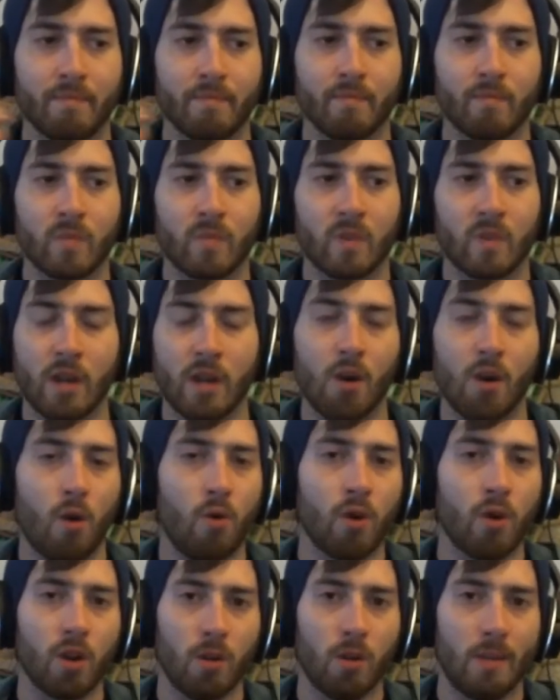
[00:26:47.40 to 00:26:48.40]
they're not all
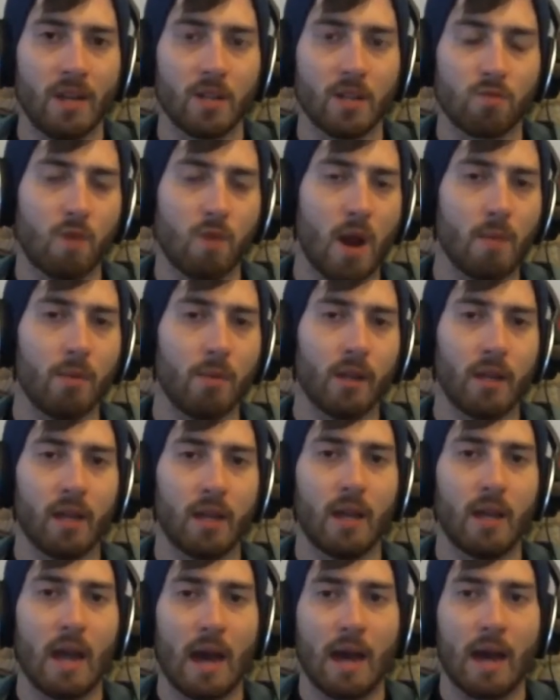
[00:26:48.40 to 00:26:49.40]
going to be as rambly
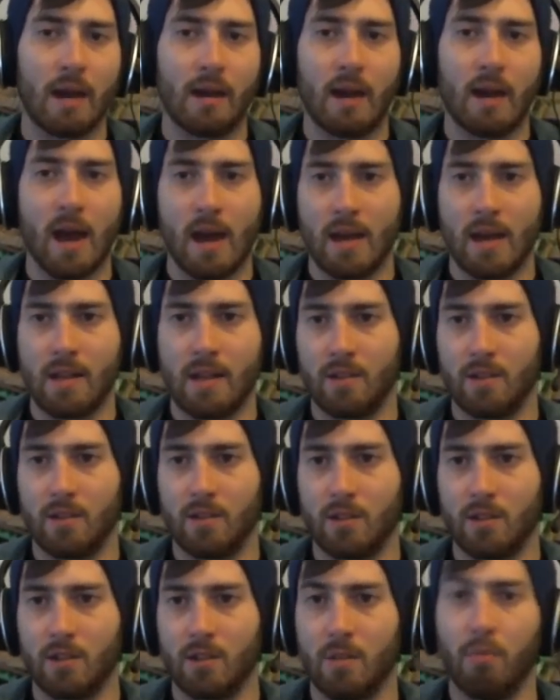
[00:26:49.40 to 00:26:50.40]
and
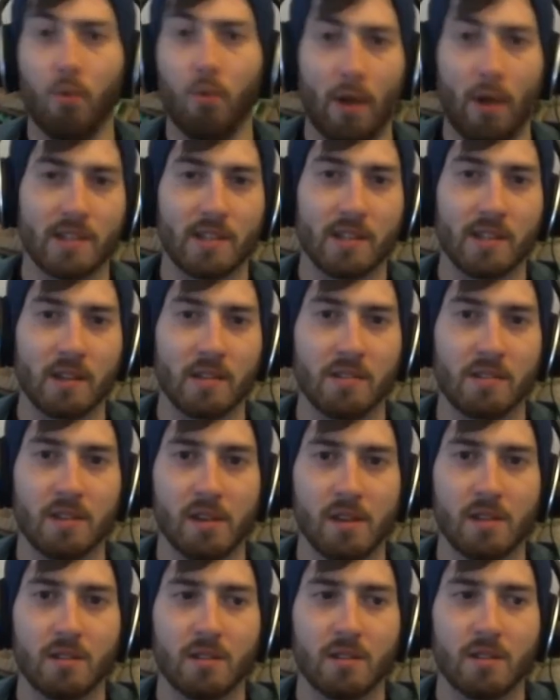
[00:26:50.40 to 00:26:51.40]
as depressing as
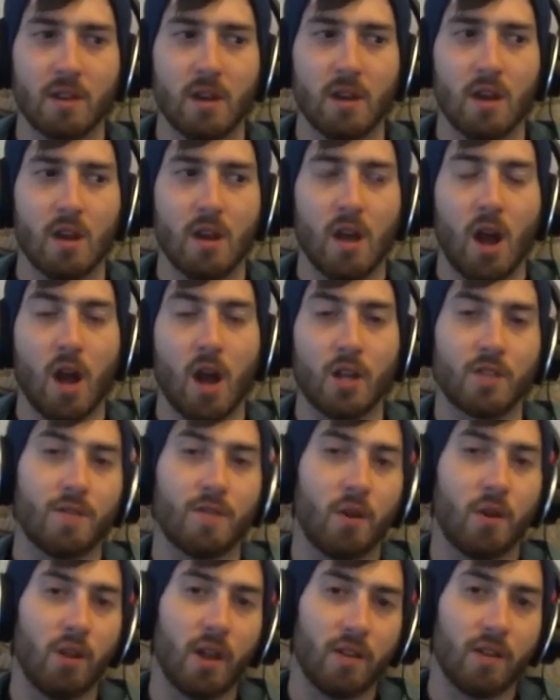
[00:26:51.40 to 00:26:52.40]
this. I just
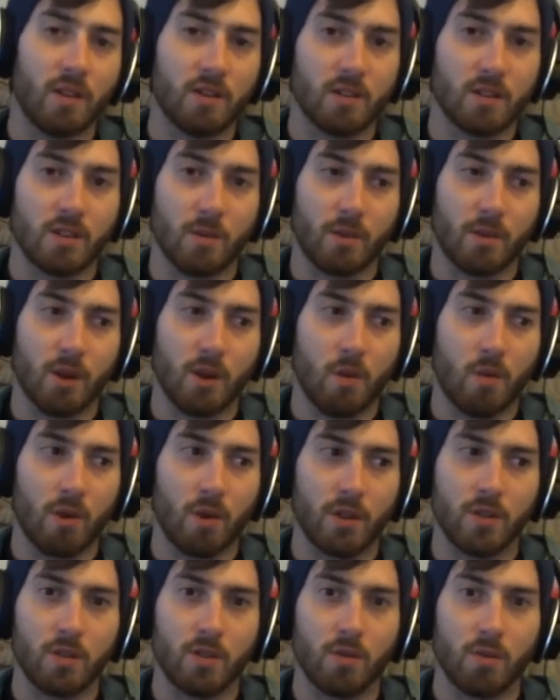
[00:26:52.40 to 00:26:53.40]
felt like this is something I
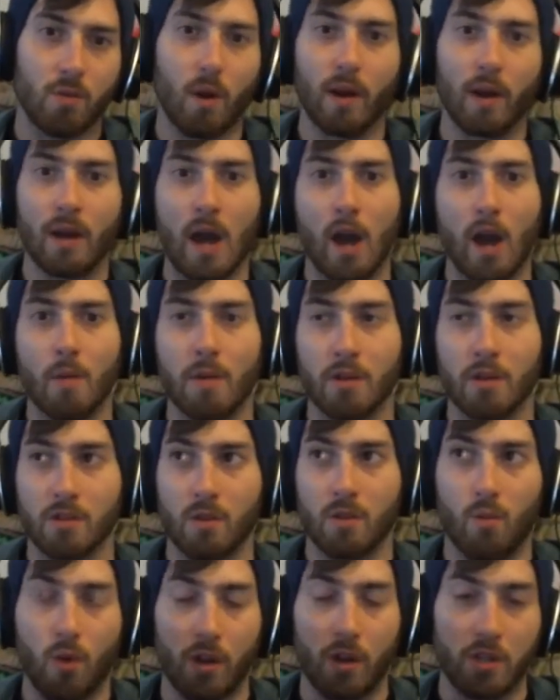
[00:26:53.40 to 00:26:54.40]
wanted to do right now because I
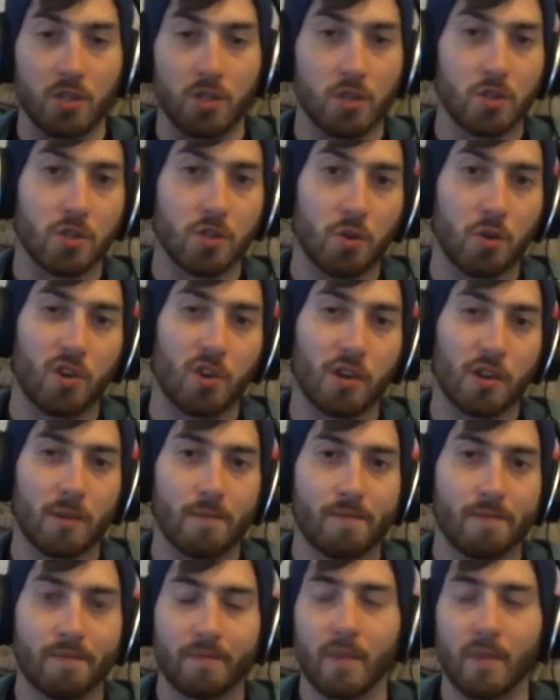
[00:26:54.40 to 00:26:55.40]
wanted to just talk.
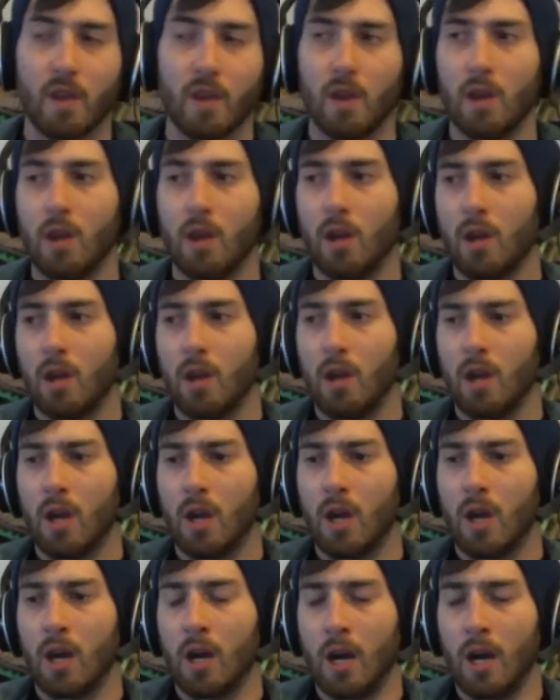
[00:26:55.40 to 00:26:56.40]

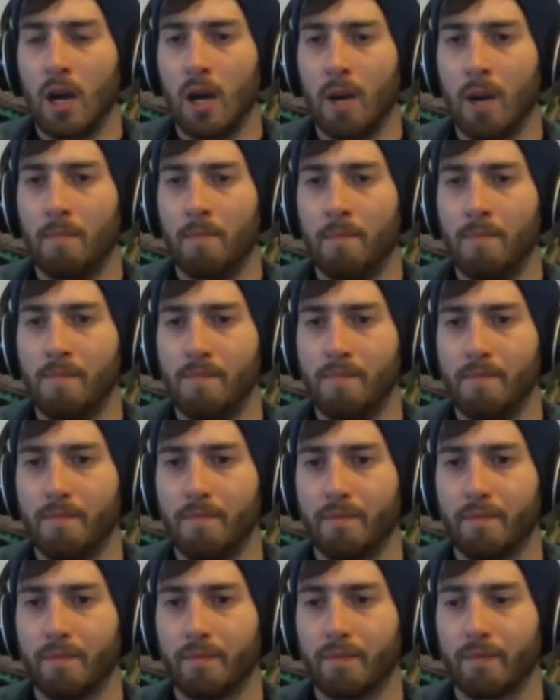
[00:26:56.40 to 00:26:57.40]
Um,
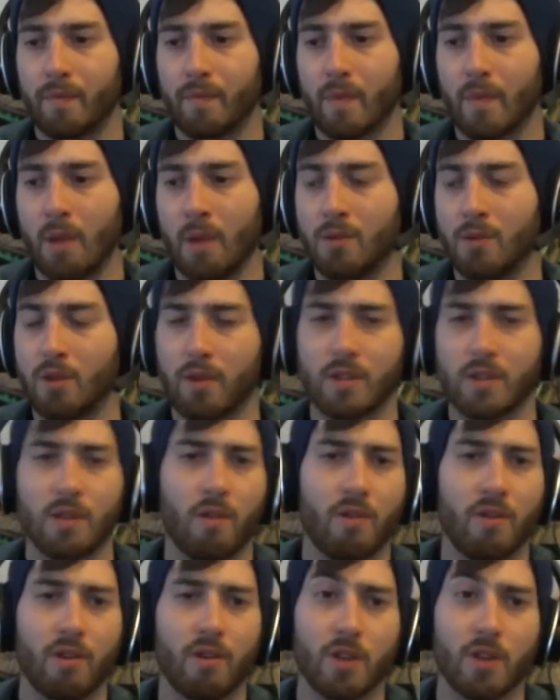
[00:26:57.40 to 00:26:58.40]
I'm sure there's
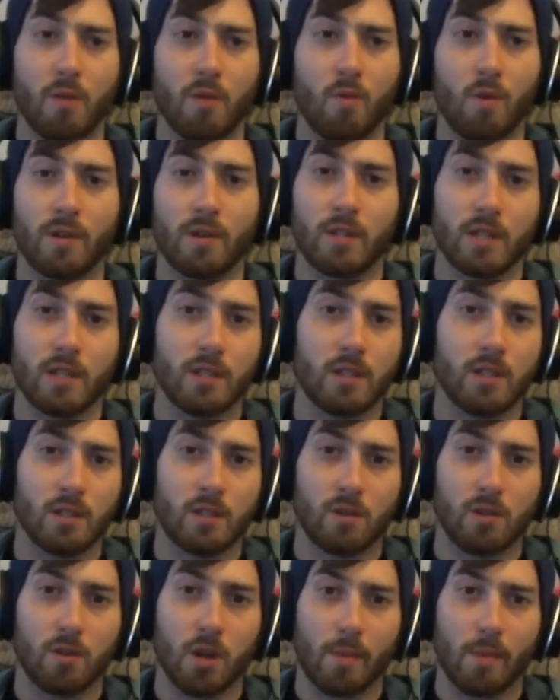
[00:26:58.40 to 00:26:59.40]
other things I wanted to
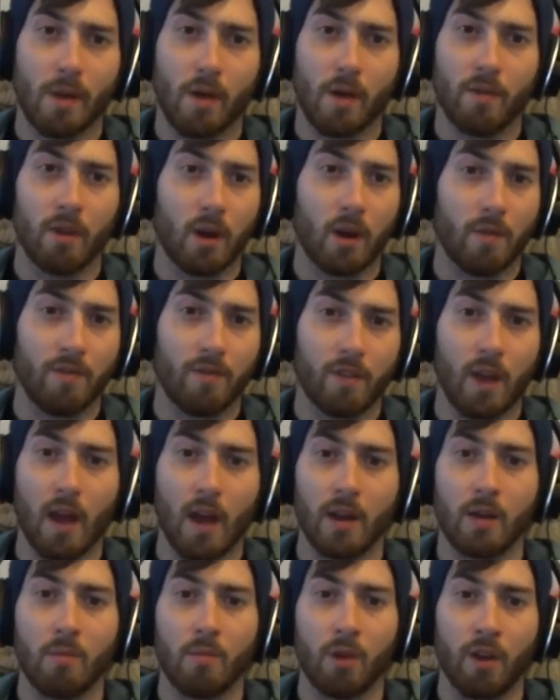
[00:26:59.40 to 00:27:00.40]
talk about that I'm
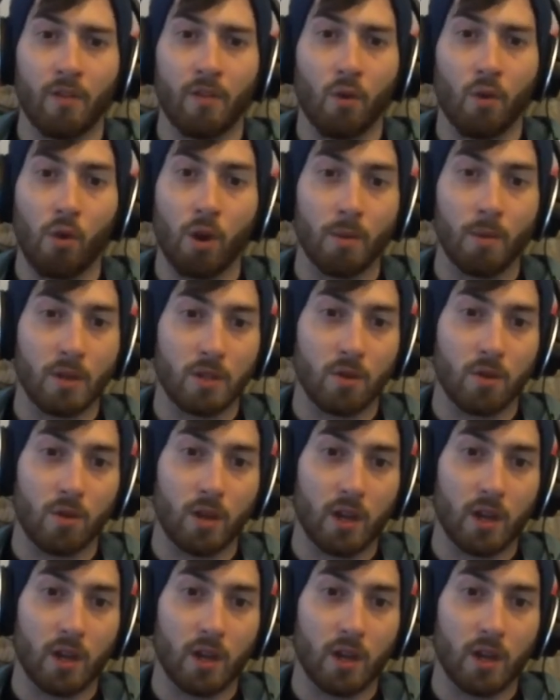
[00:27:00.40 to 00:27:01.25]
forgetting, but I've already been talking